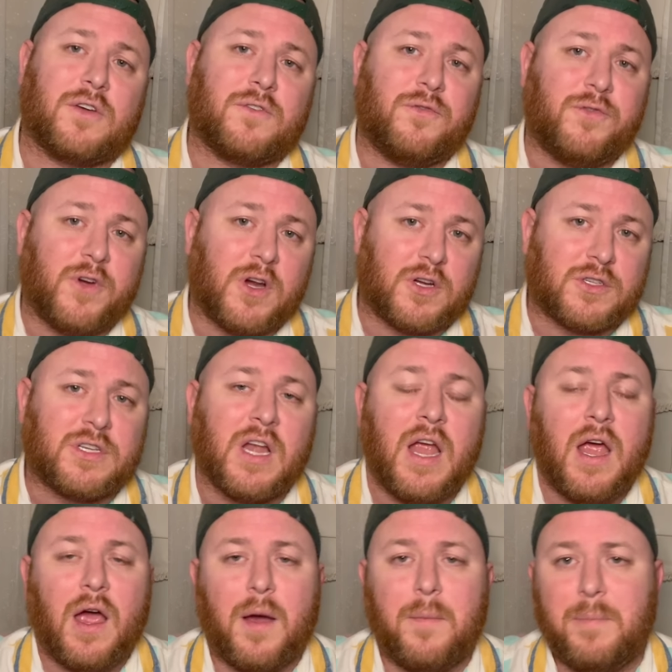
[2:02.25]
first
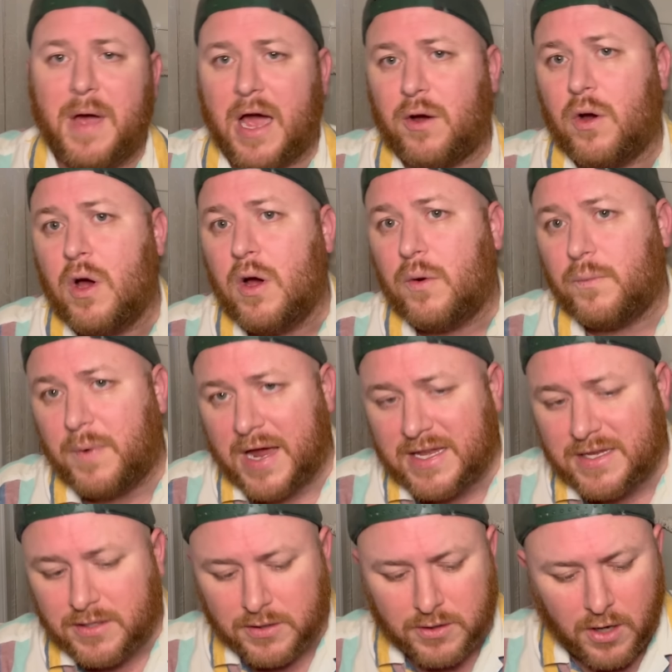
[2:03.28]
about
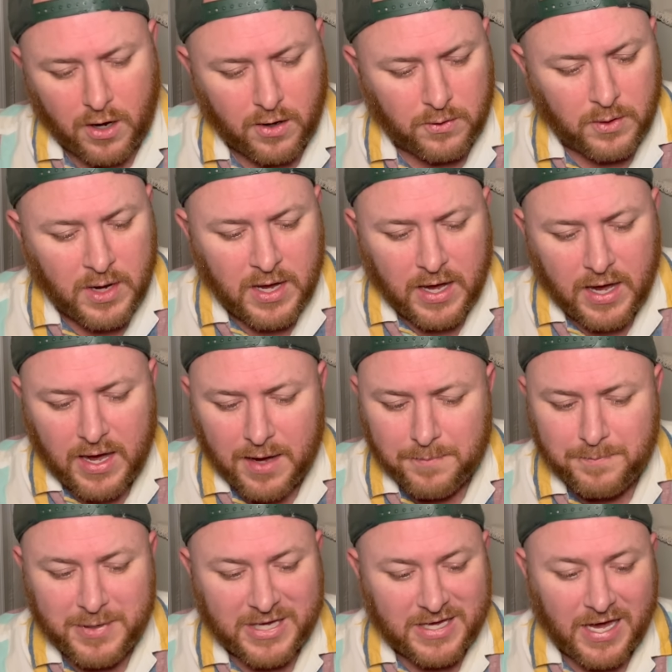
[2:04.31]
when to go
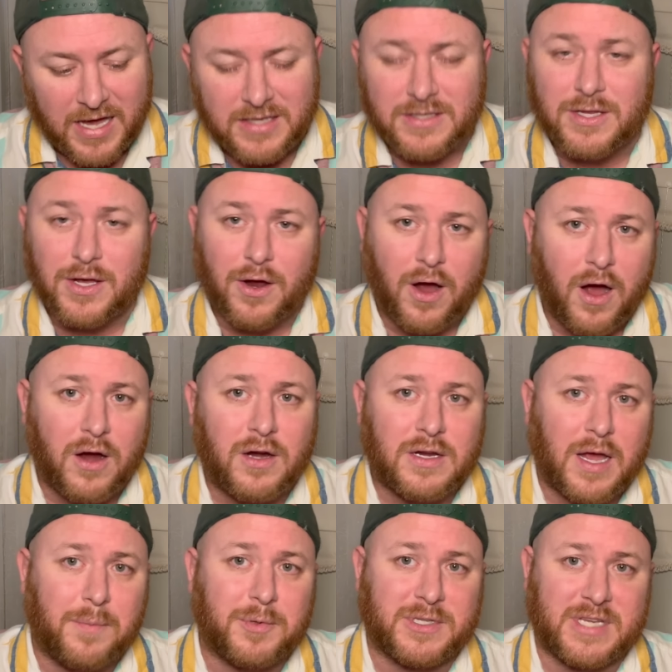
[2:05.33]
because there are a
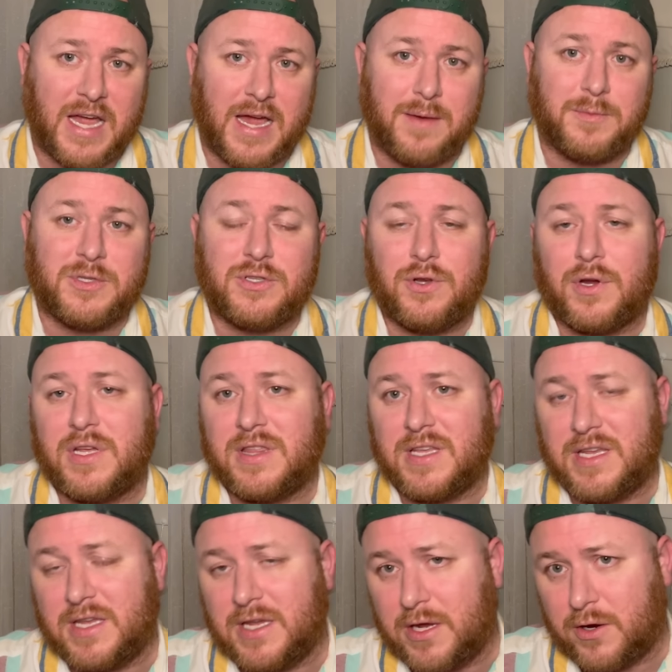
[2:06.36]
couple times during the
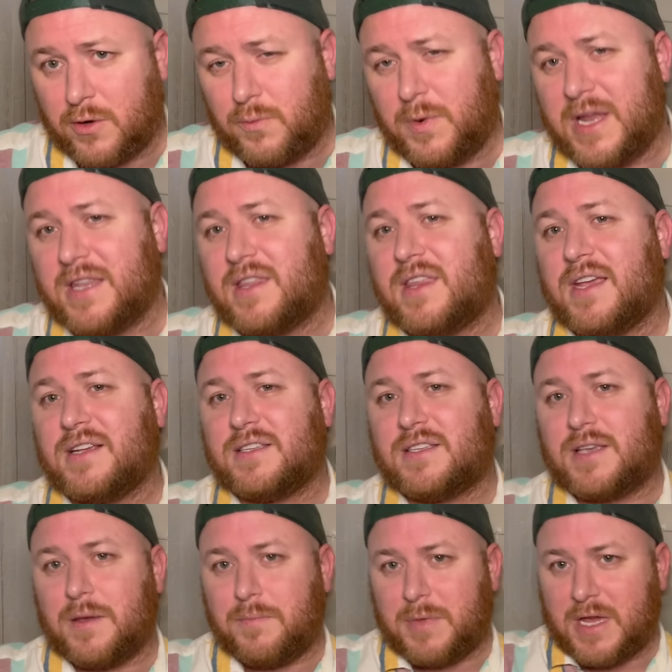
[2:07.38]
year when things
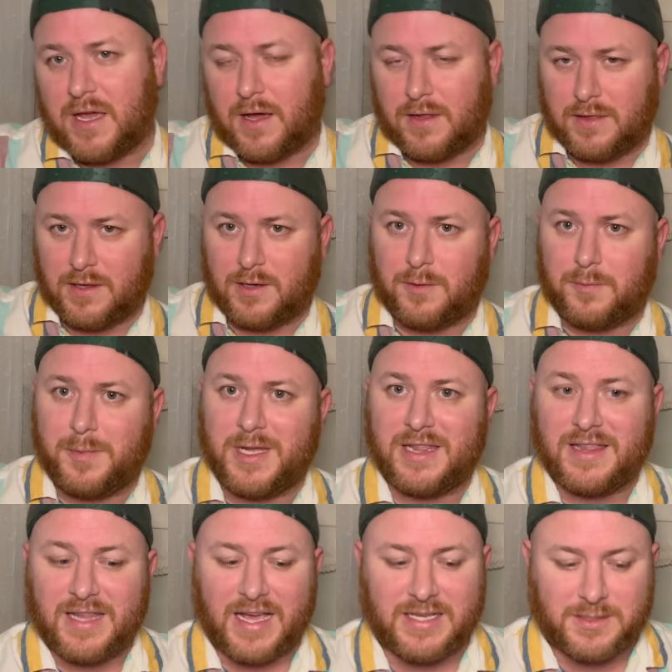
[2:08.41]
can be a little bit
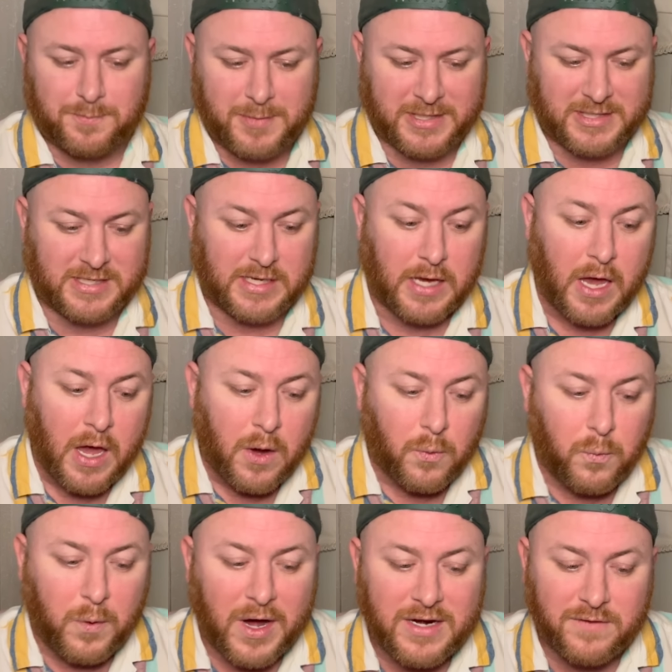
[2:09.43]
less busy.
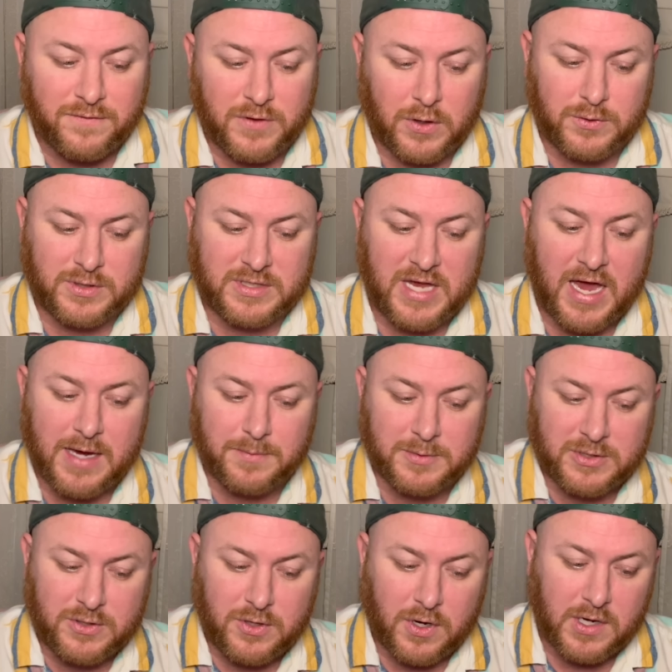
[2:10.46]
One of those
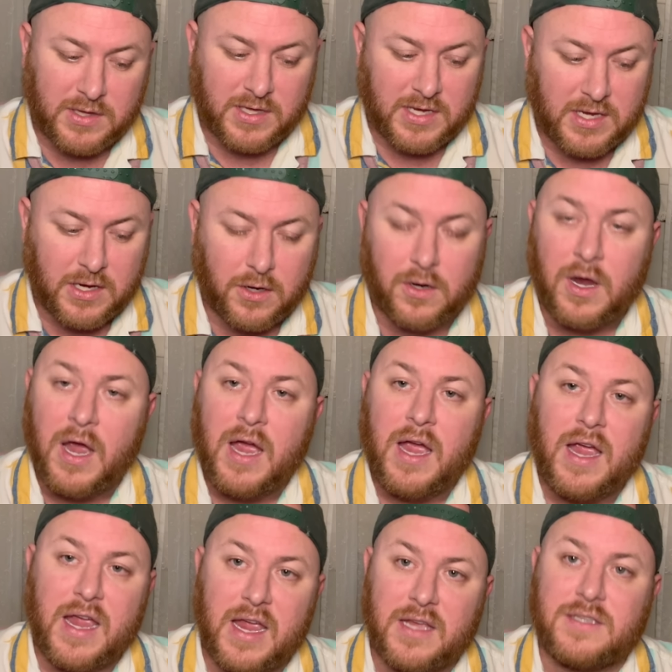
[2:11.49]
times during the year
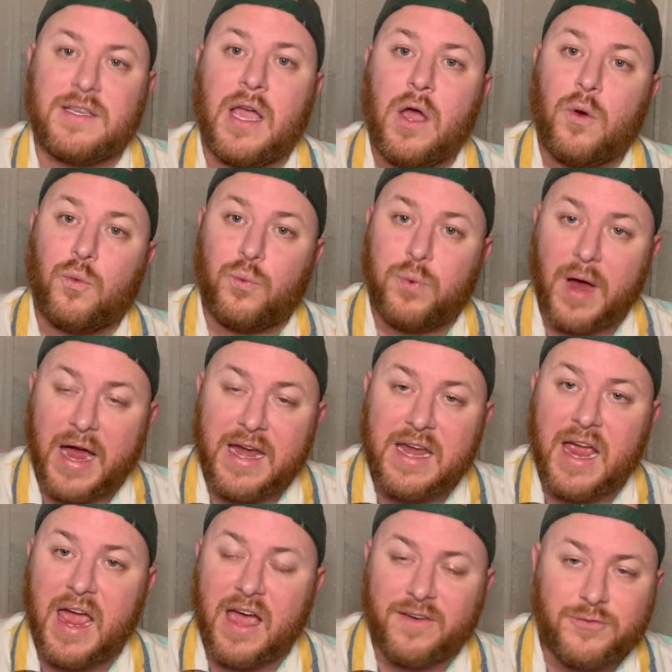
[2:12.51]
is right
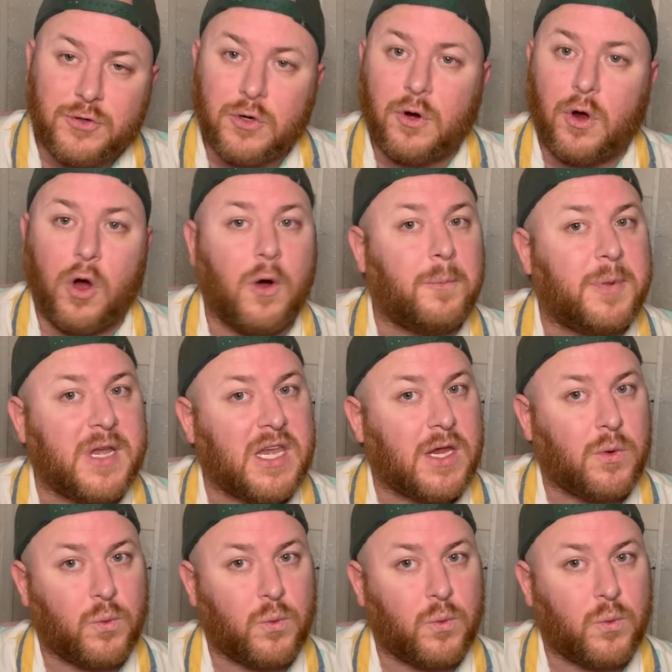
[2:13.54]
after opening